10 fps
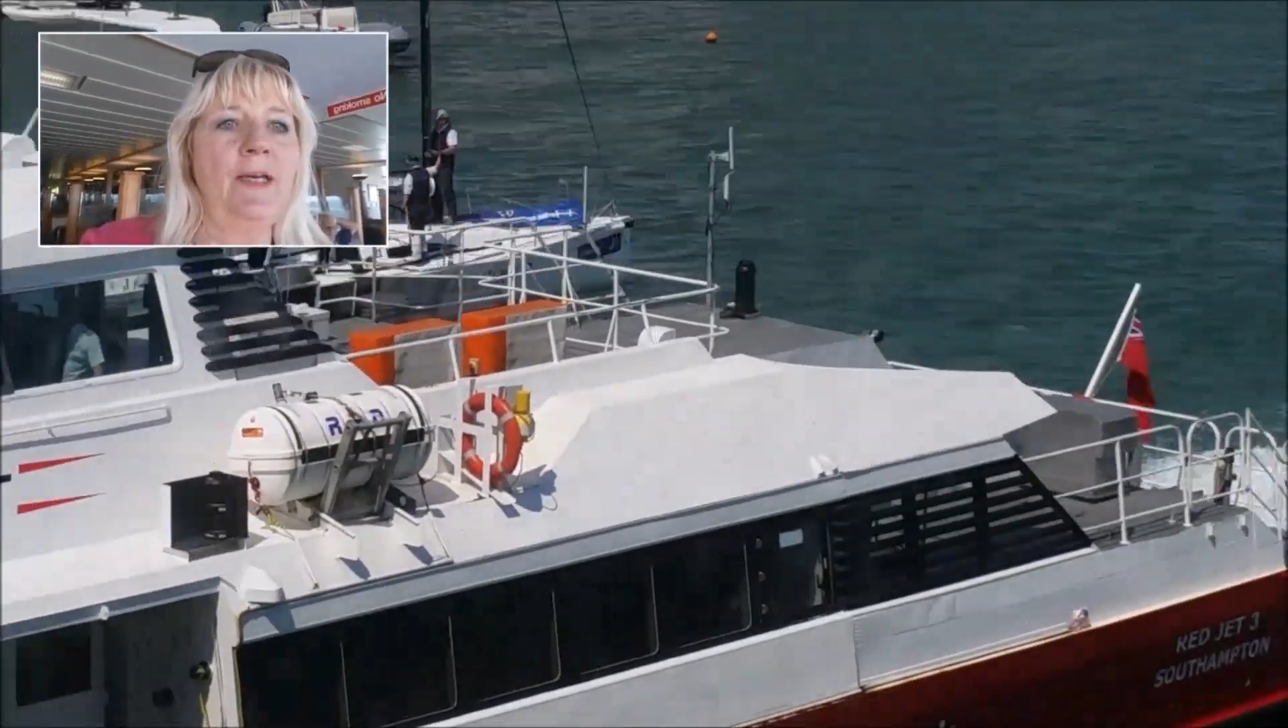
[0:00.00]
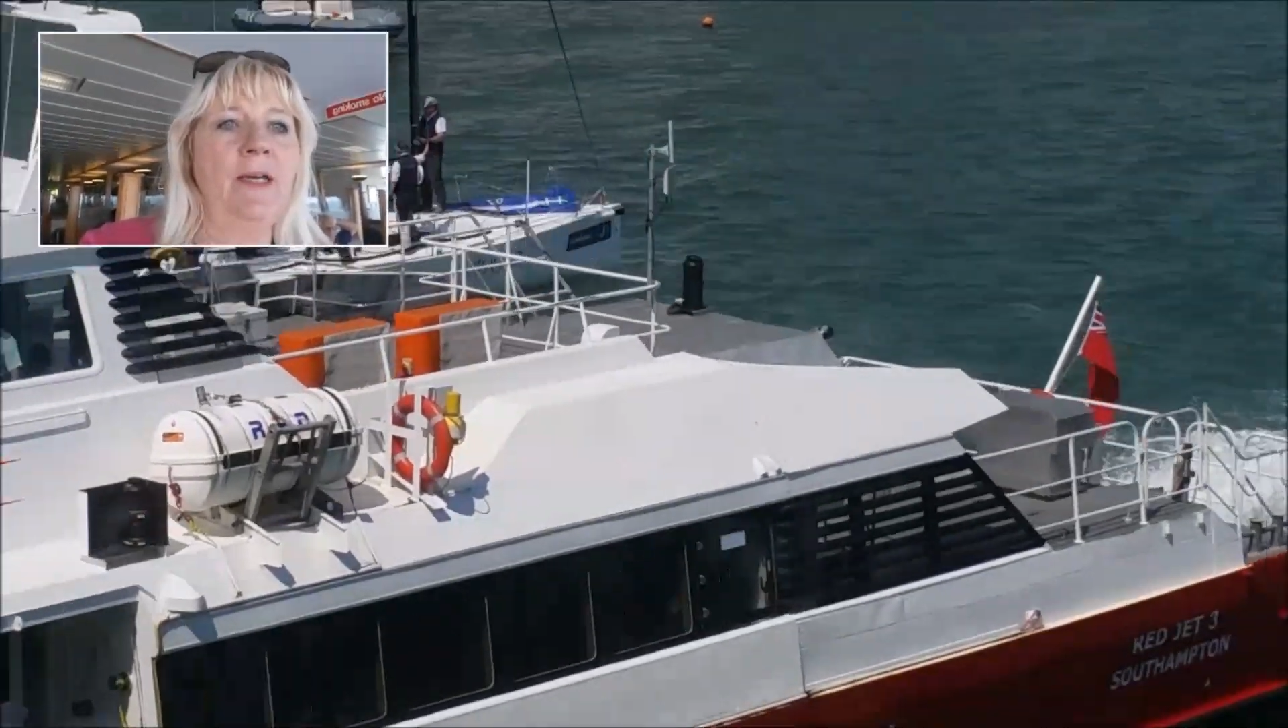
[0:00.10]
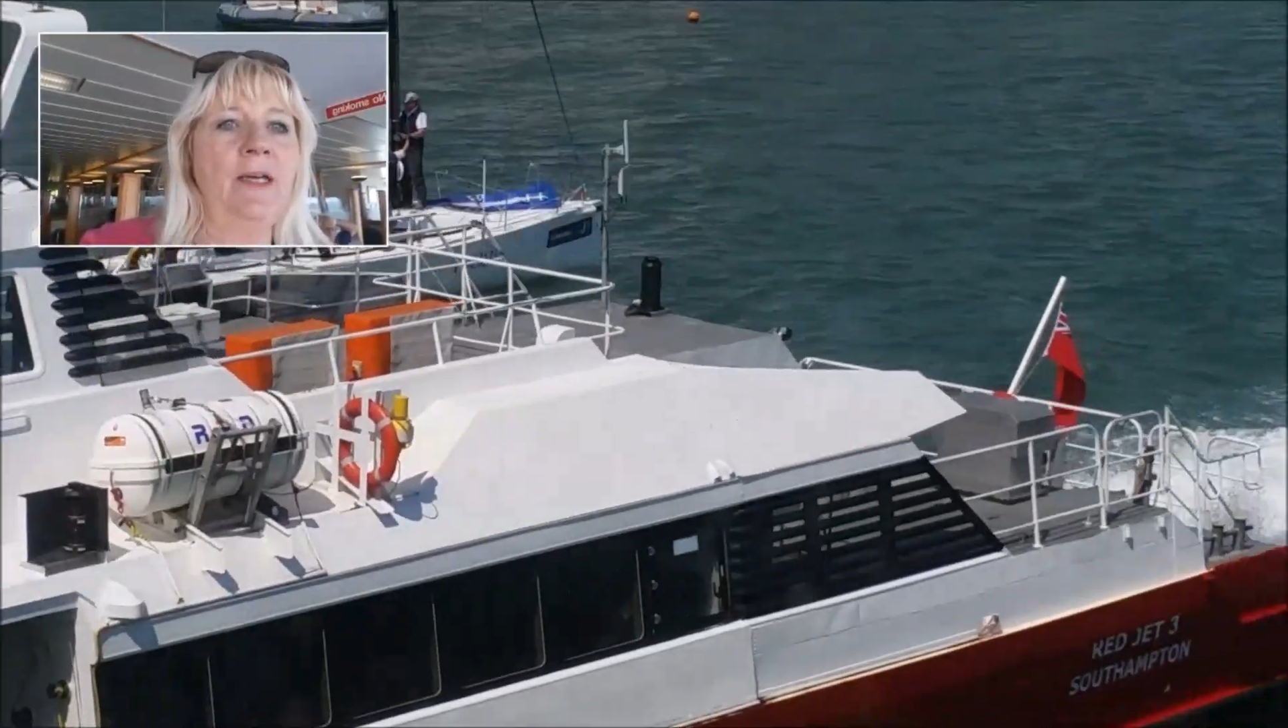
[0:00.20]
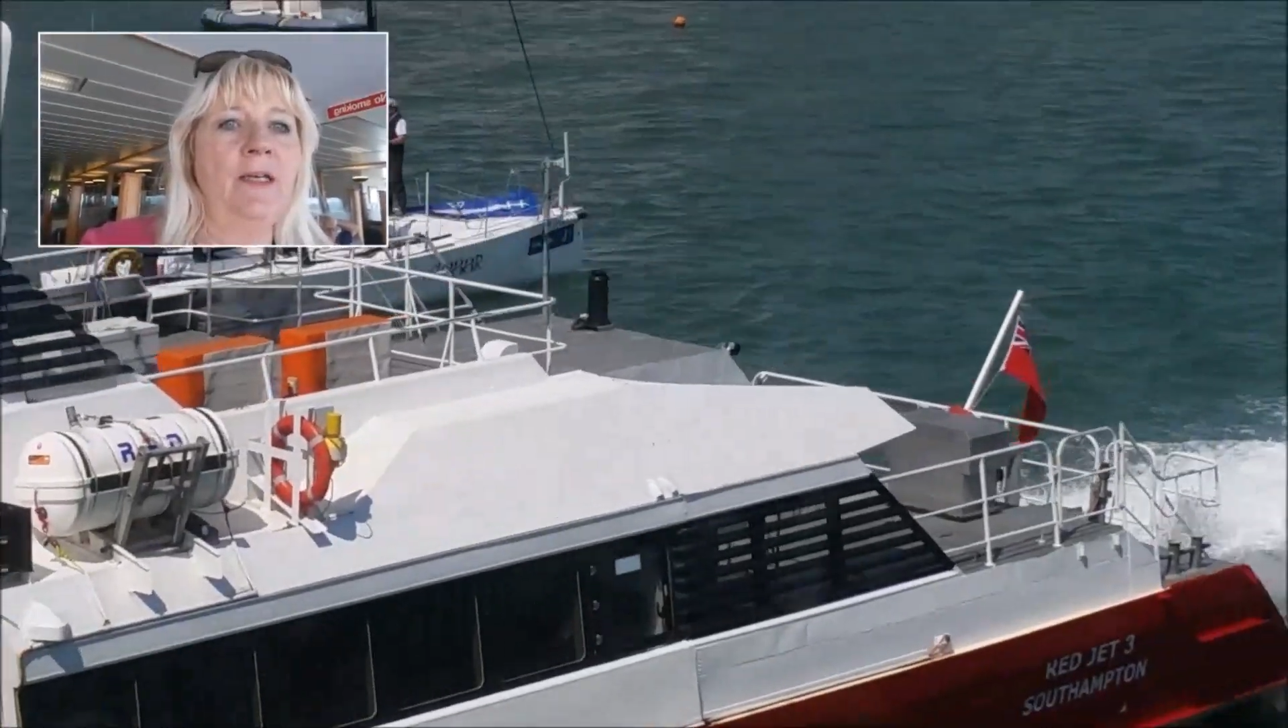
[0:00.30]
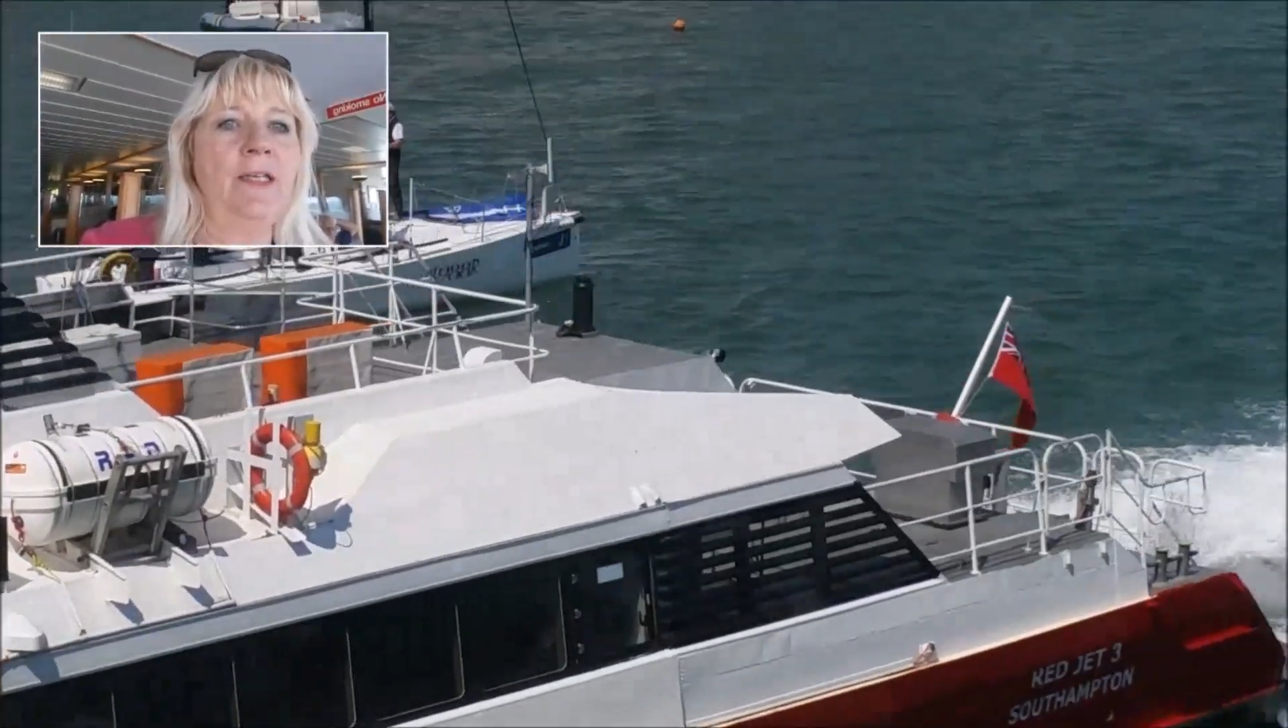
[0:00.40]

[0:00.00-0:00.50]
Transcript: uh,